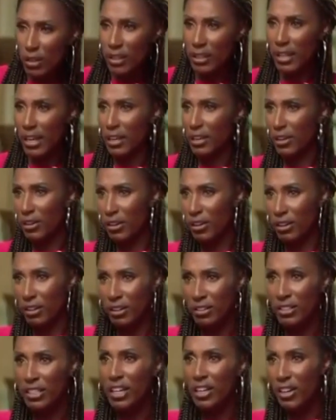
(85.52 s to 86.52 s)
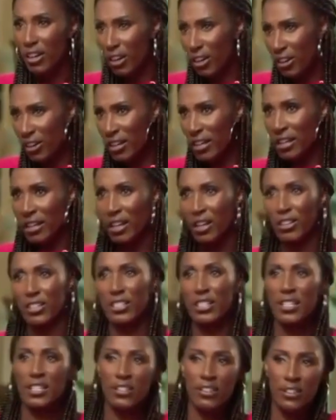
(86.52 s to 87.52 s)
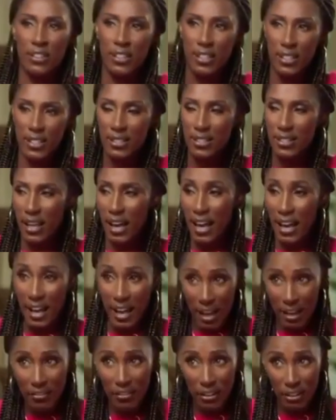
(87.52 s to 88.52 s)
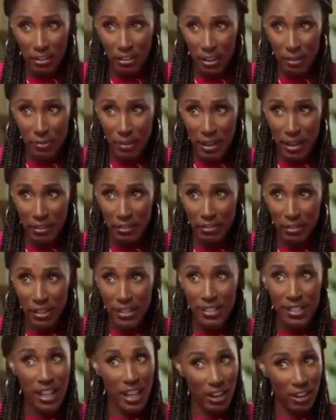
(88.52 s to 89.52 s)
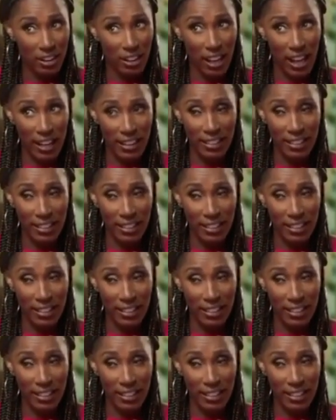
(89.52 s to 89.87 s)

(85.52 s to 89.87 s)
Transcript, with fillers: that girl or tell her or send her this. Mm-hmm. I have other NBA friends that are like